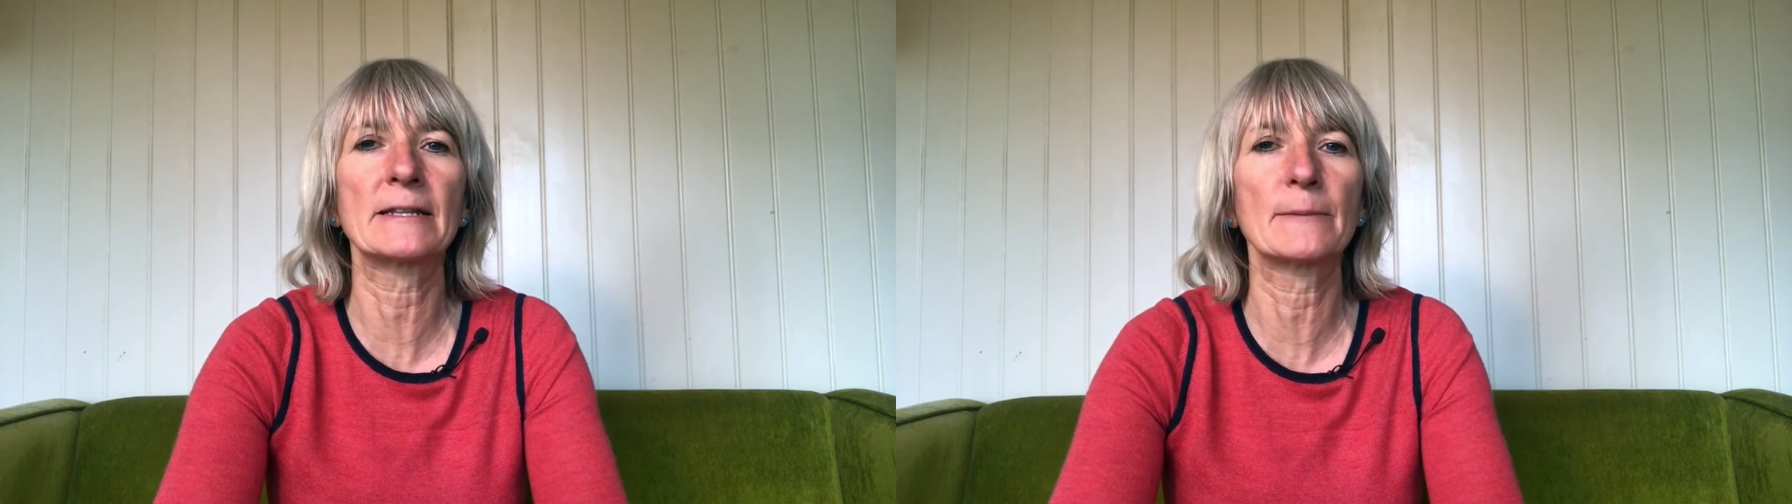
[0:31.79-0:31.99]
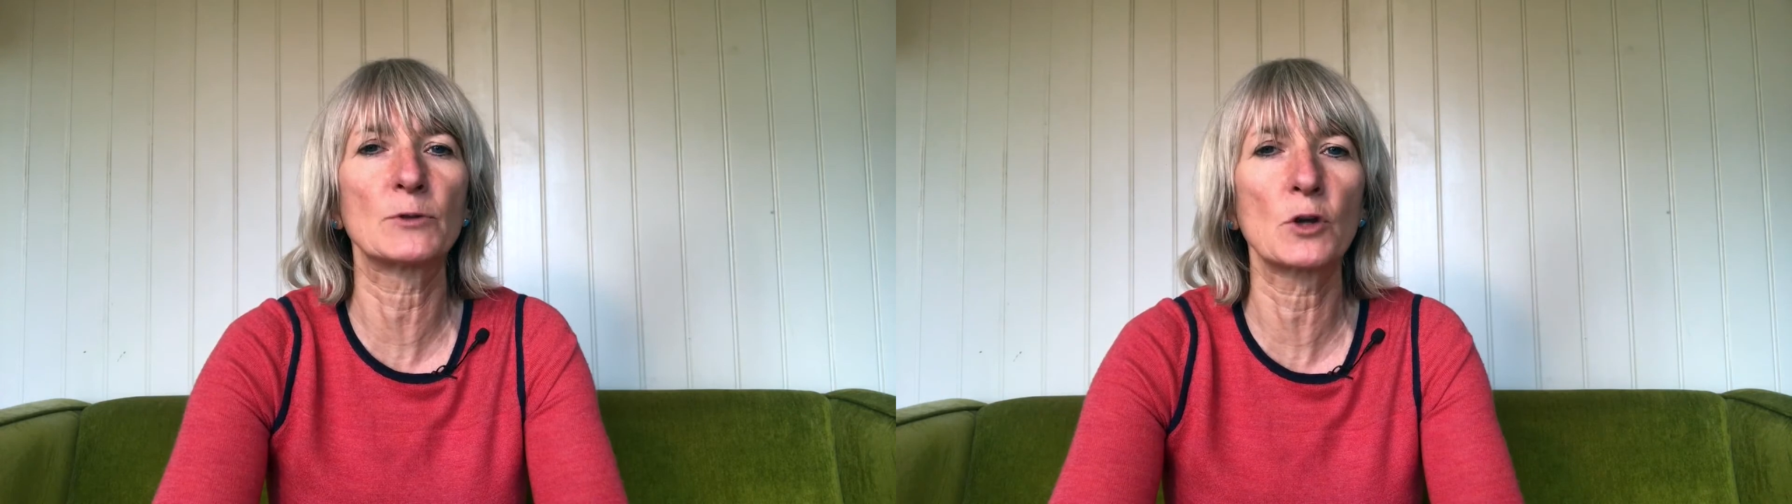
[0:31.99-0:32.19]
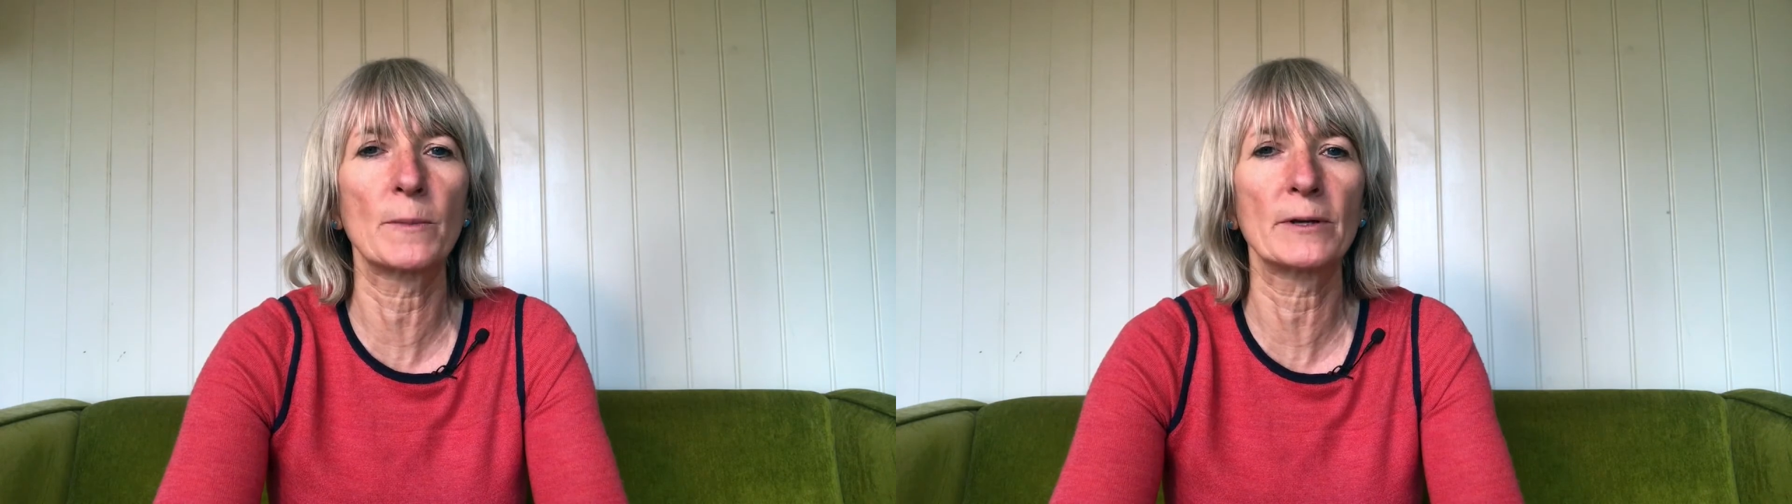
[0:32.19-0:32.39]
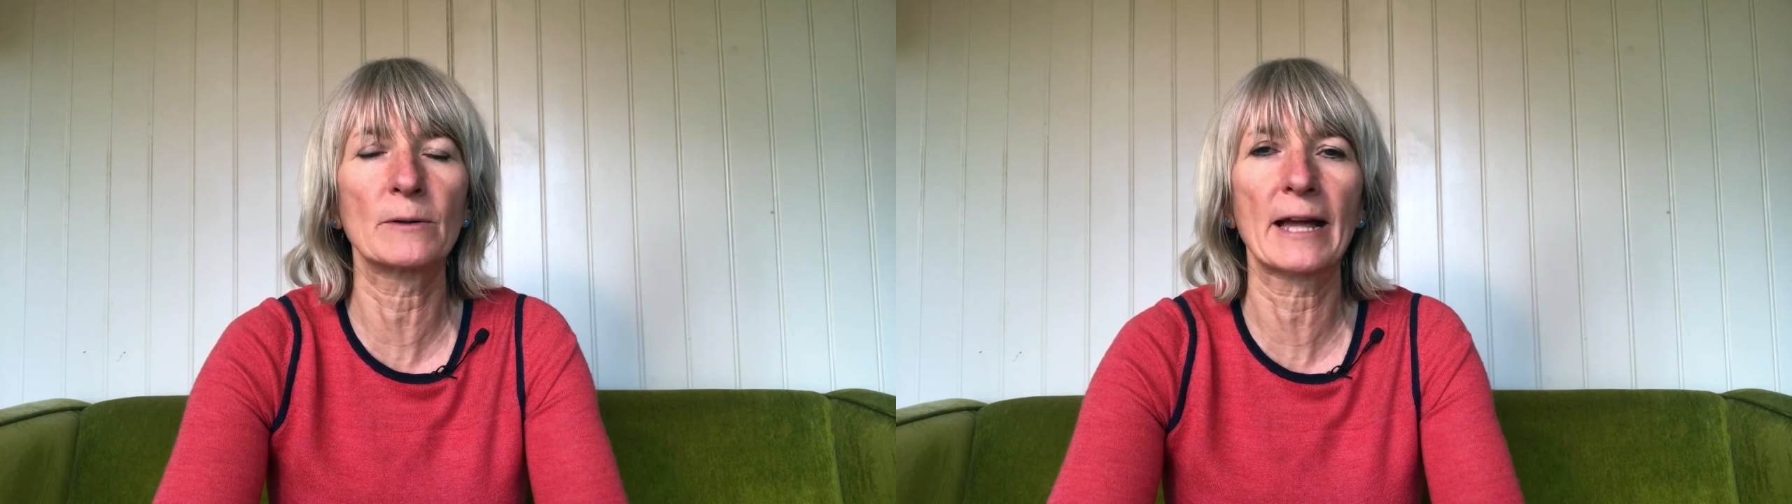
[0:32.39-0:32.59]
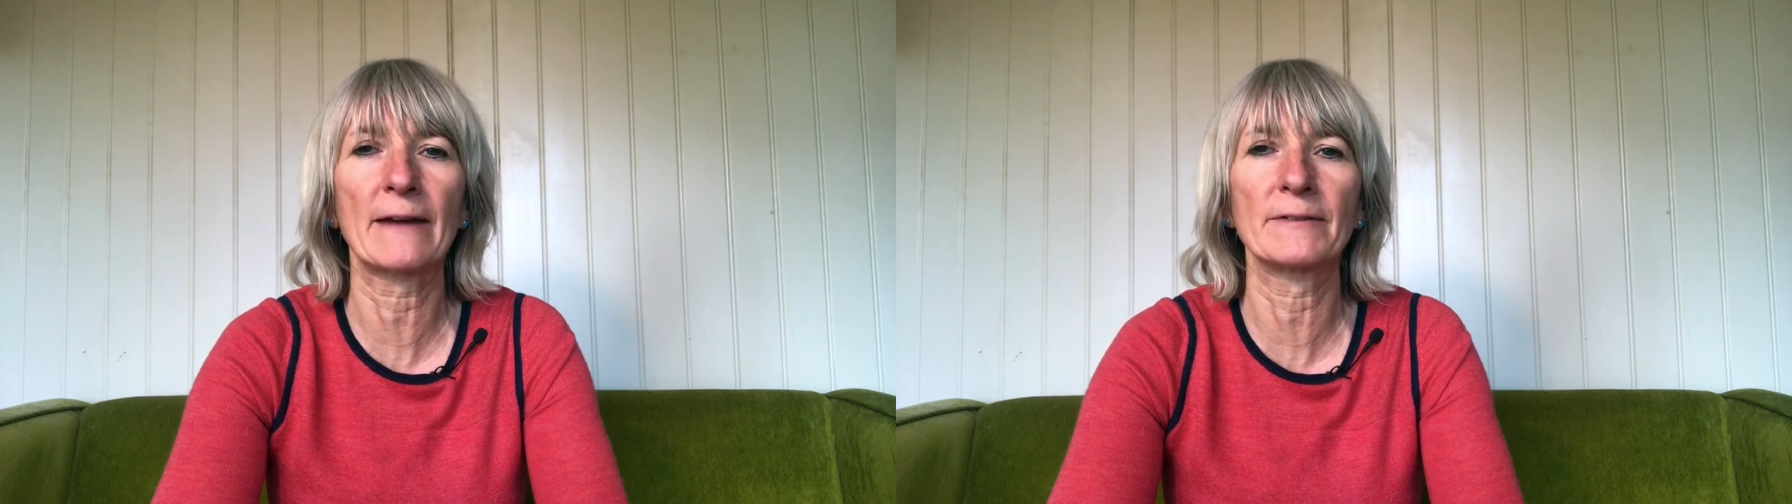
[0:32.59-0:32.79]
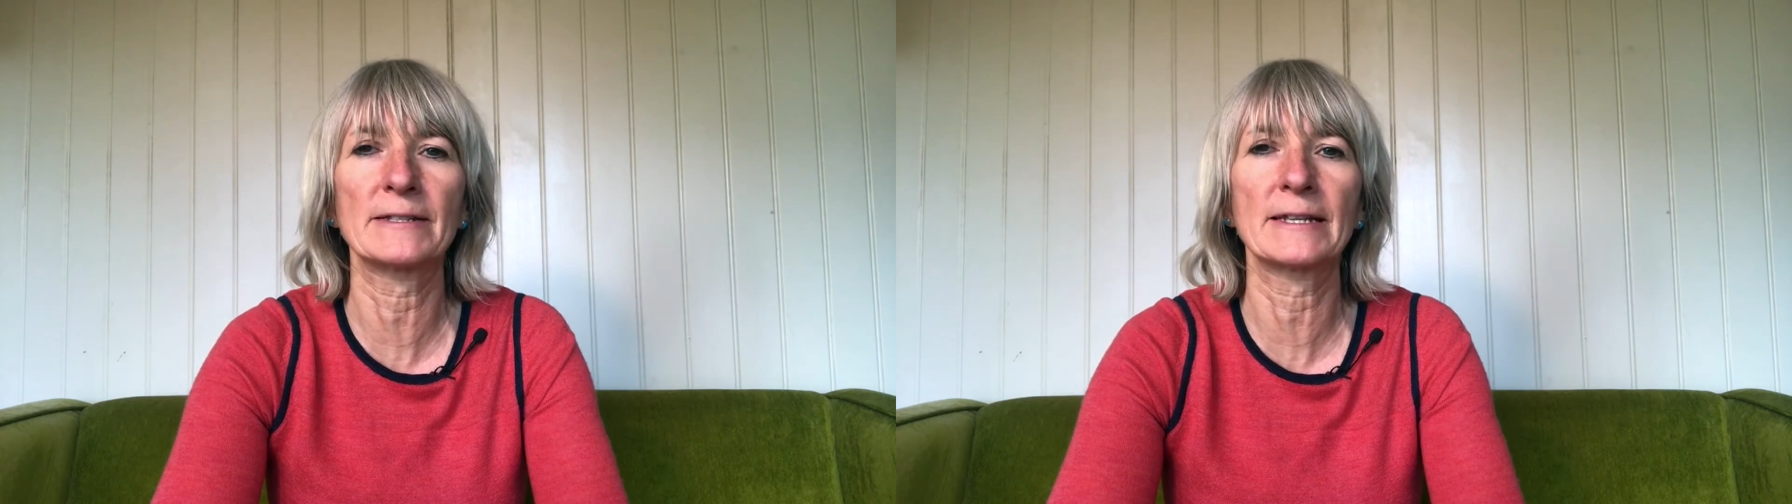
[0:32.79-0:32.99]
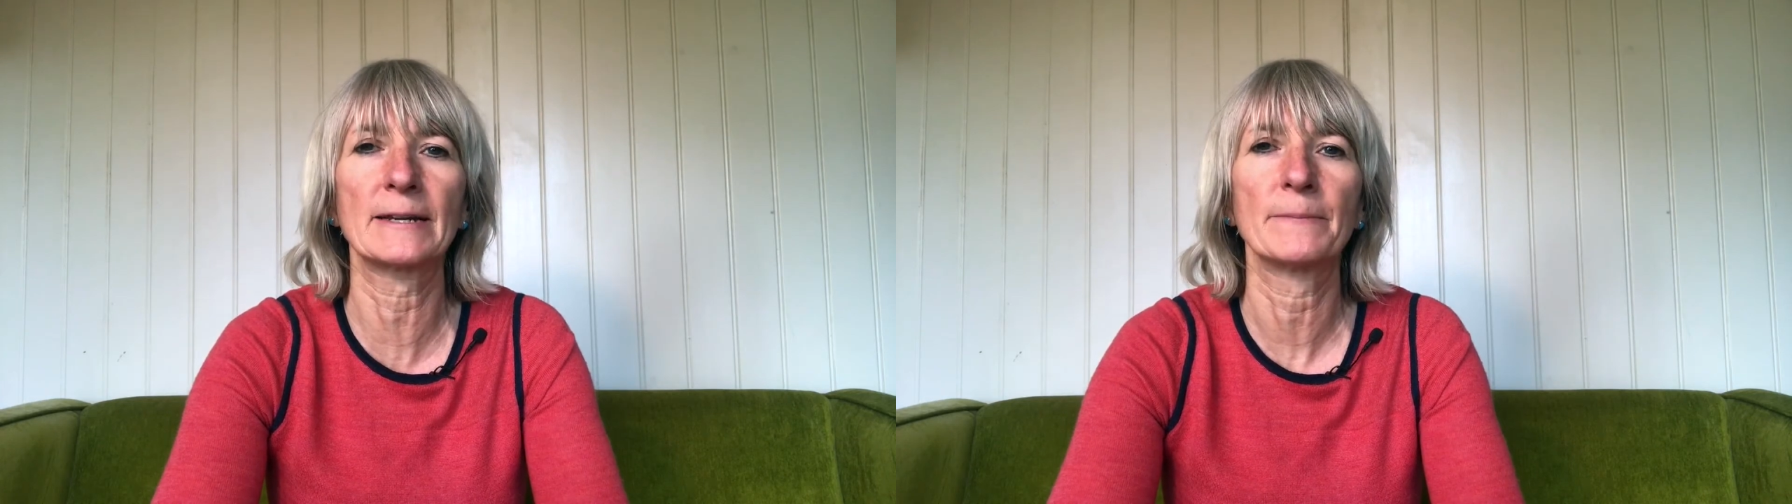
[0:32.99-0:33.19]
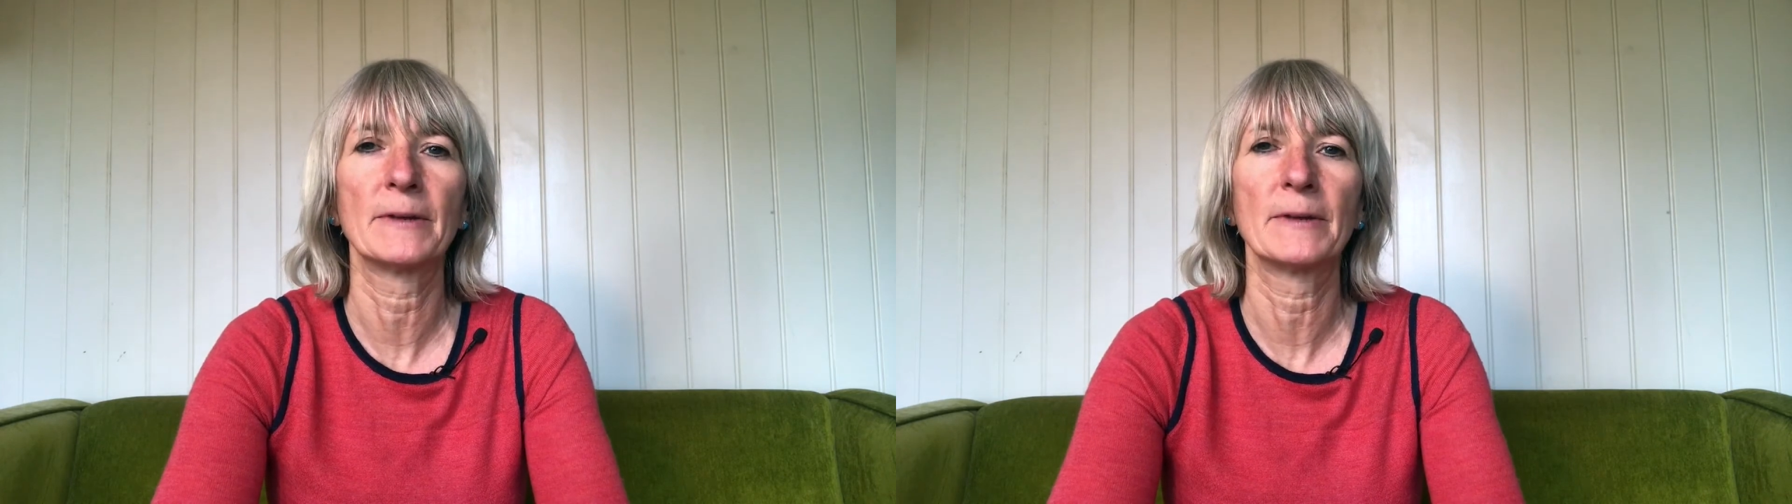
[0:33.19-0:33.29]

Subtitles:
the abdominal cavity